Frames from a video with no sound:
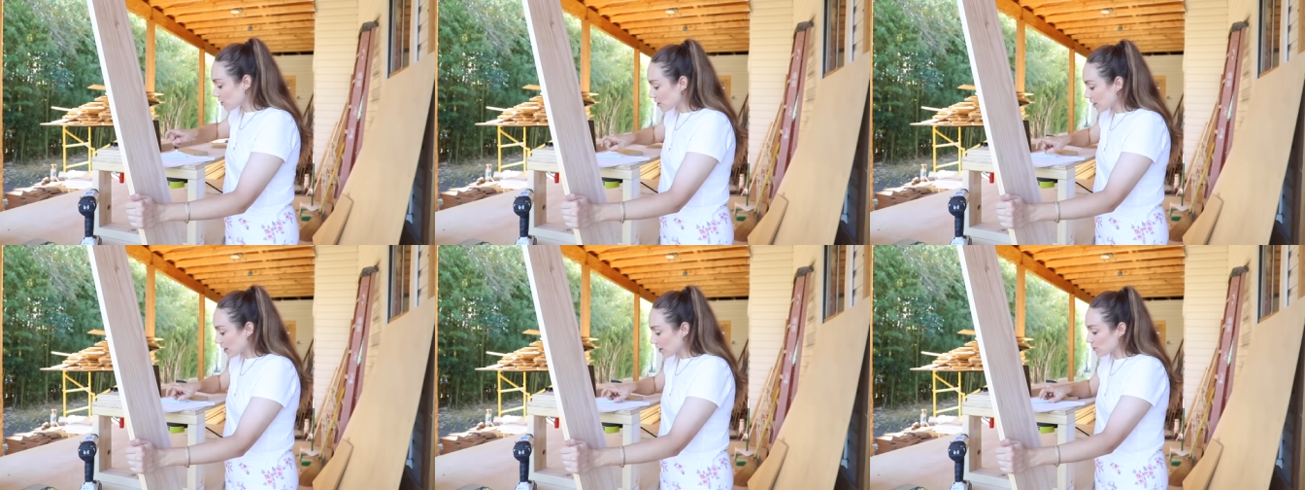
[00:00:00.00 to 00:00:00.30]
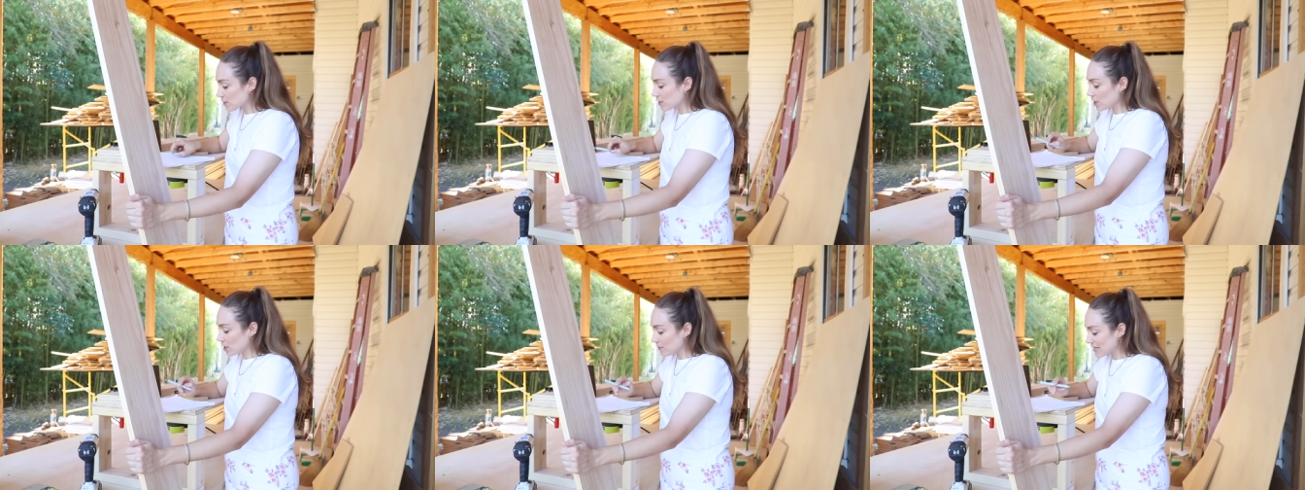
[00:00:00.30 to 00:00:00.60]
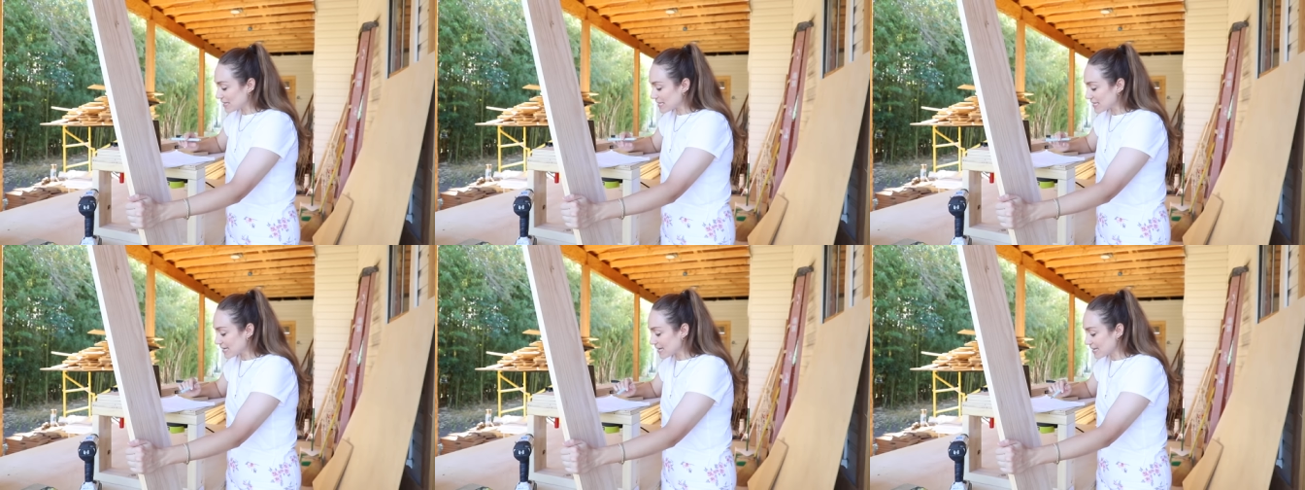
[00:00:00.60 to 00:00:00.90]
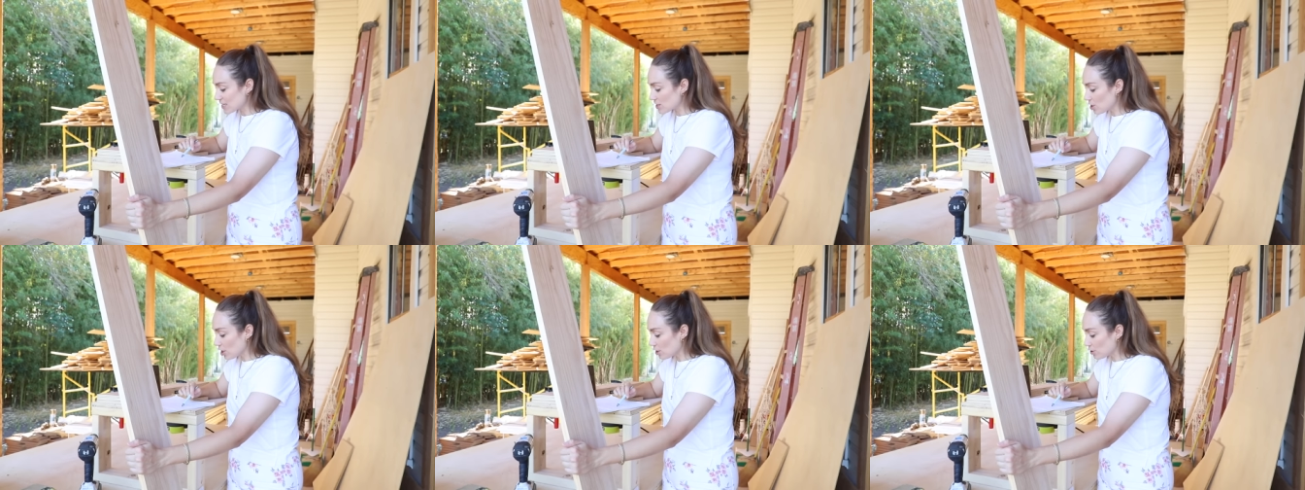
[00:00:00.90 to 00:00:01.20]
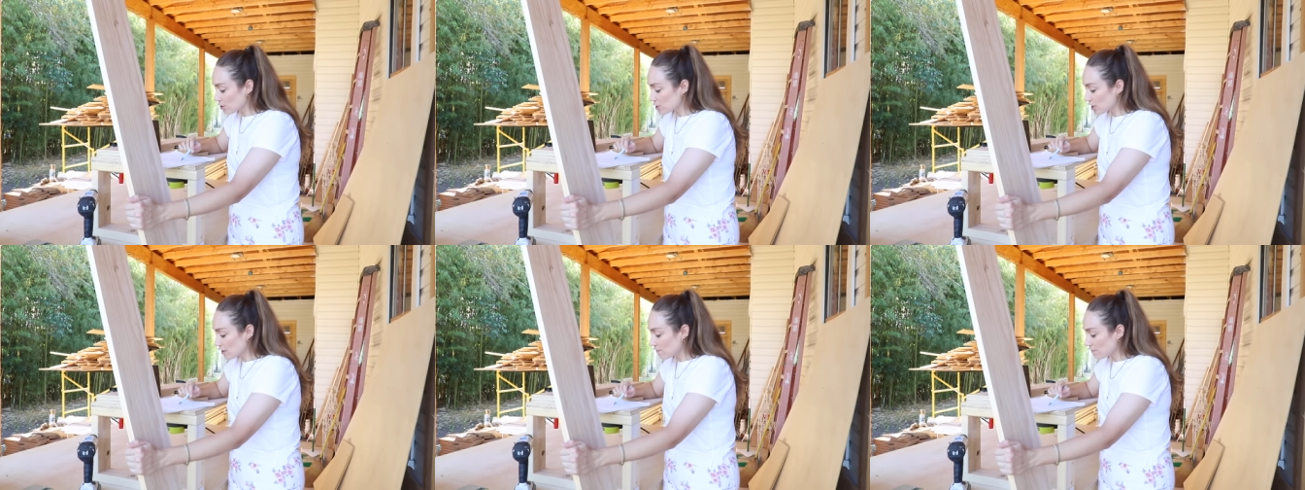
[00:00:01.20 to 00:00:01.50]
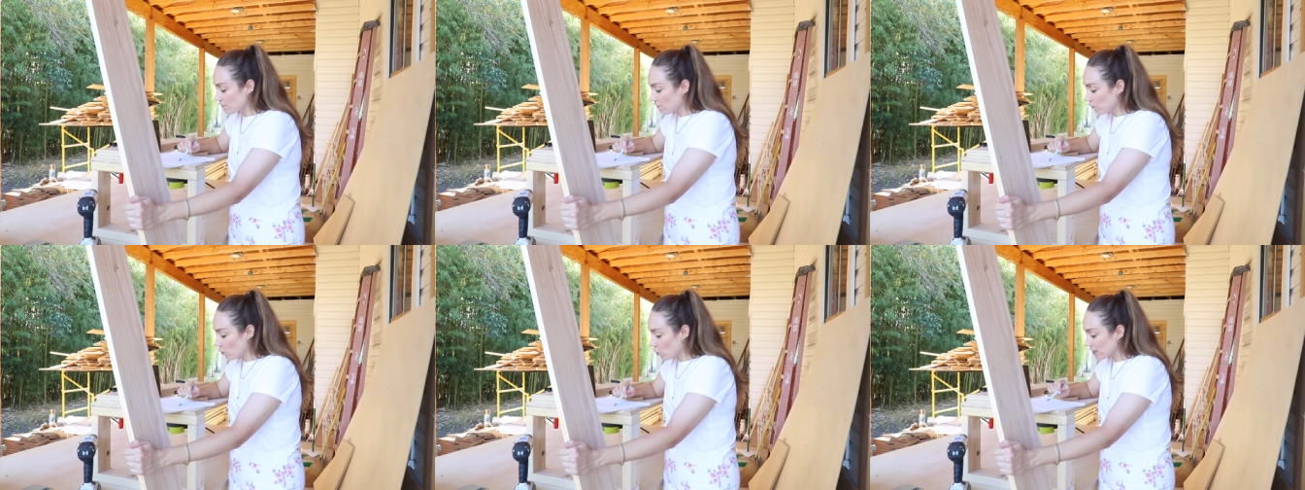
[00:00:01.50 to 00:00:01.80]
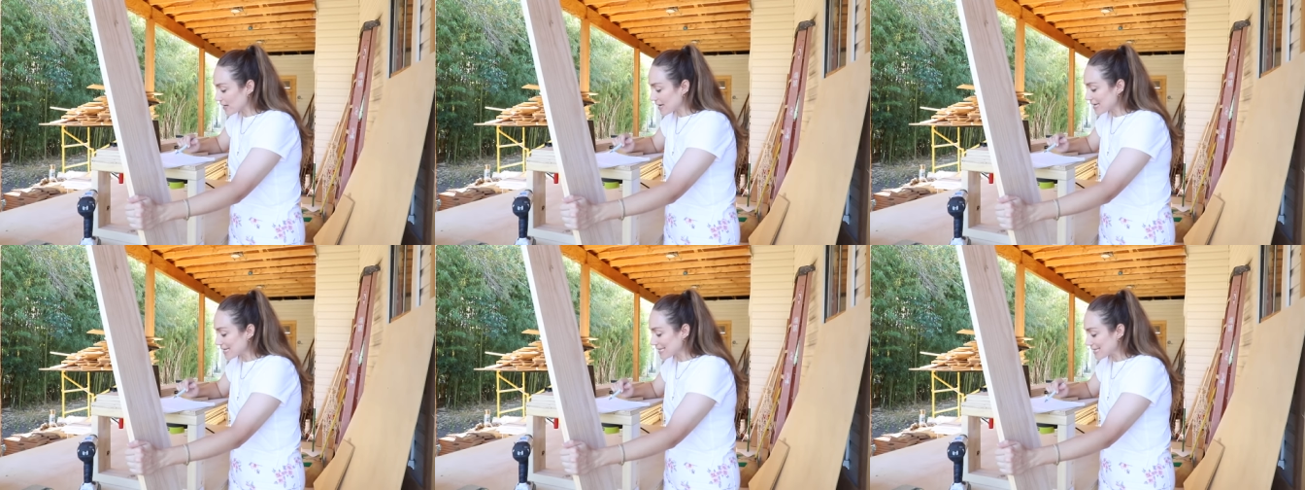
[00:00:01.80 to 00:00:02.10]
It was gonna be six dollars and
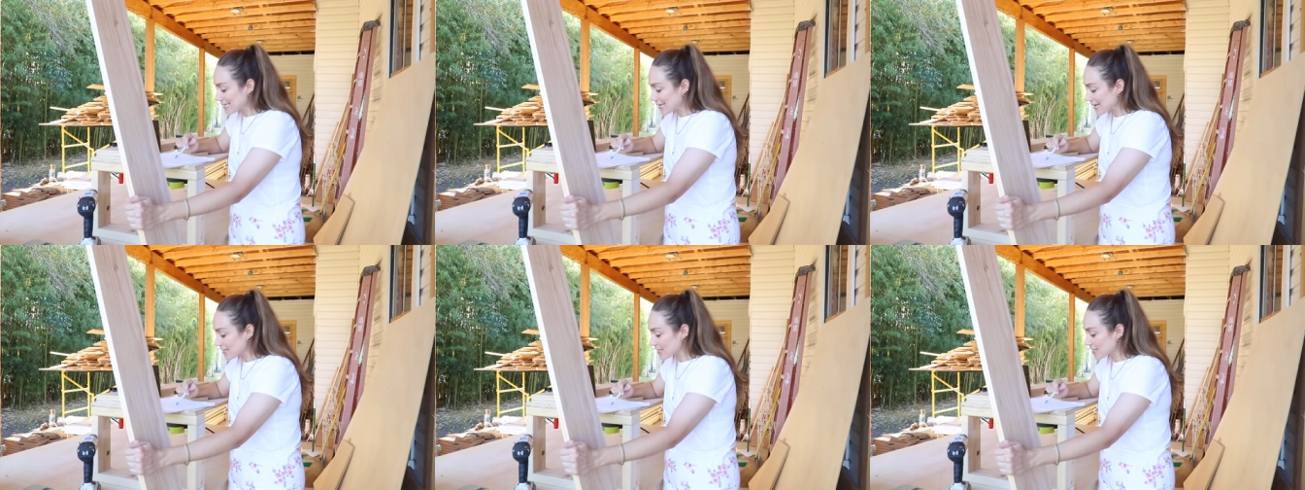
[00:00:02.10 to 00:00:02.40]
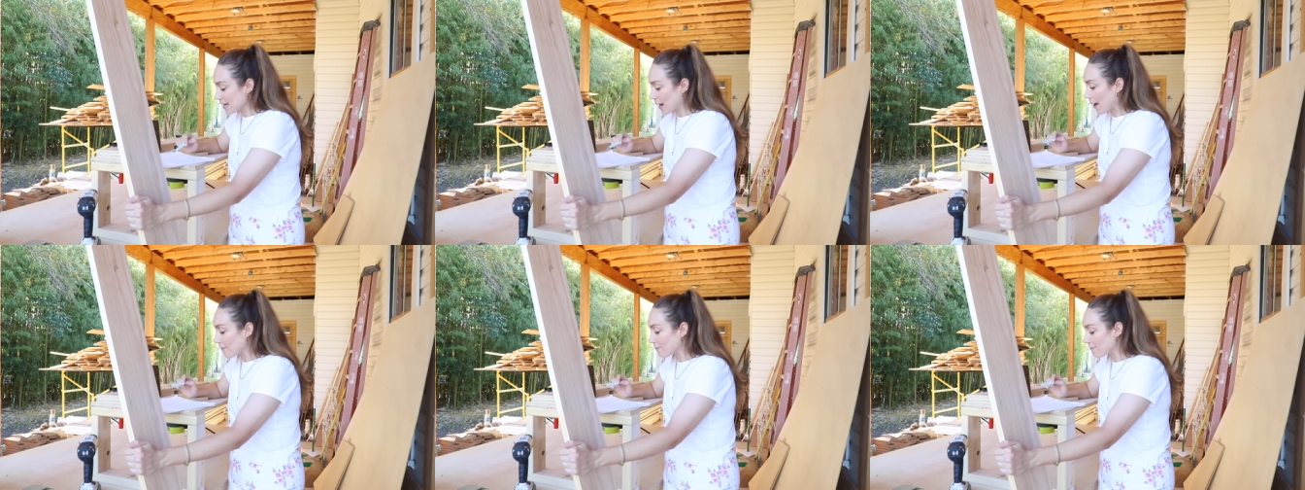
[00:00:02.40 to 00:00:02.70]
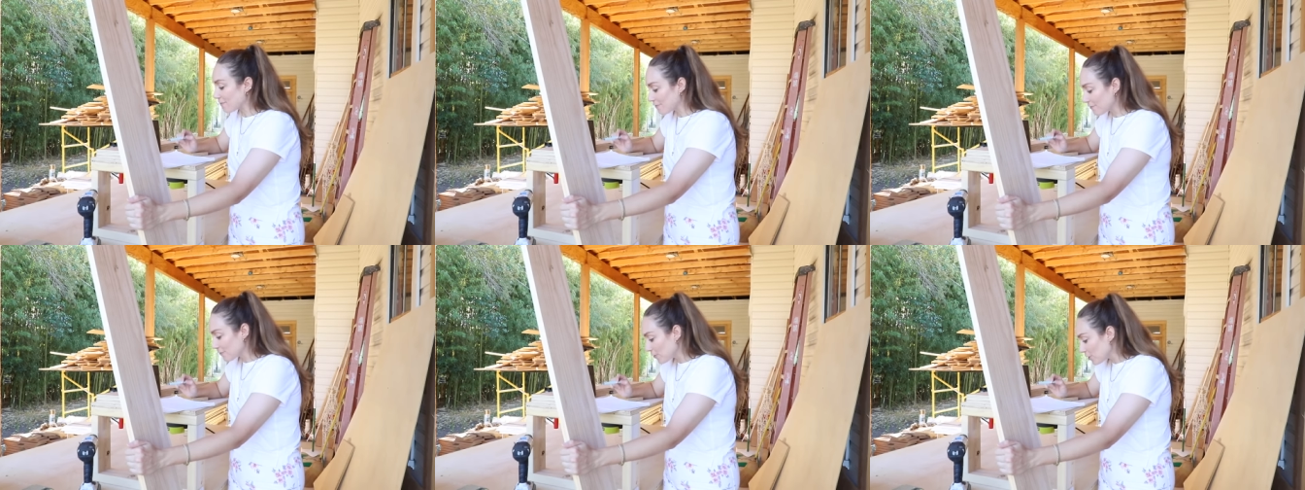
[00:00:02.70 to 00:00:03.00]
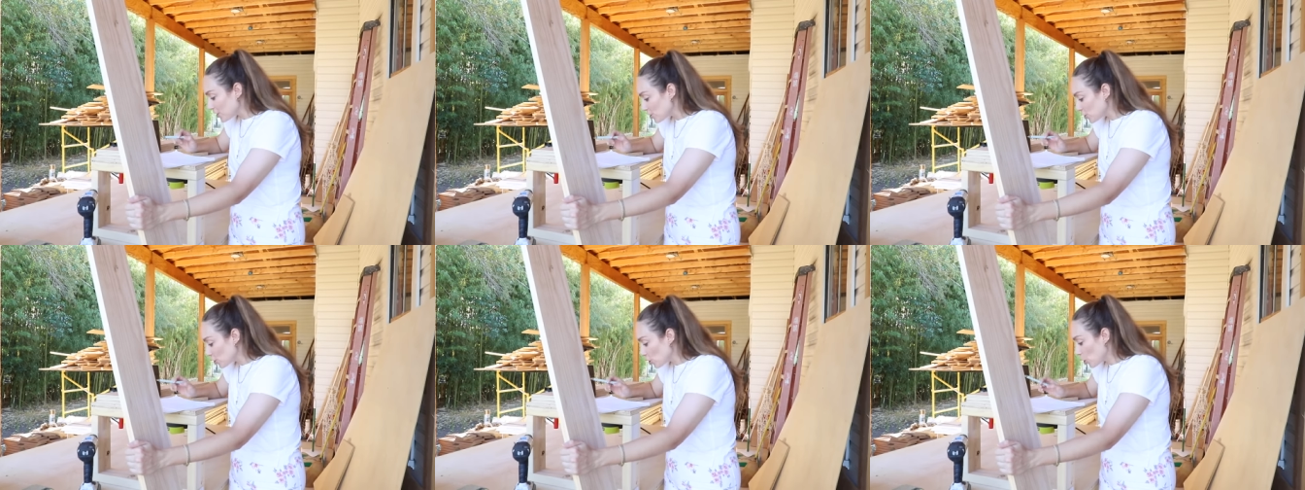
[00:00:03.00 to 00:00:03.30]
forty cents a foot,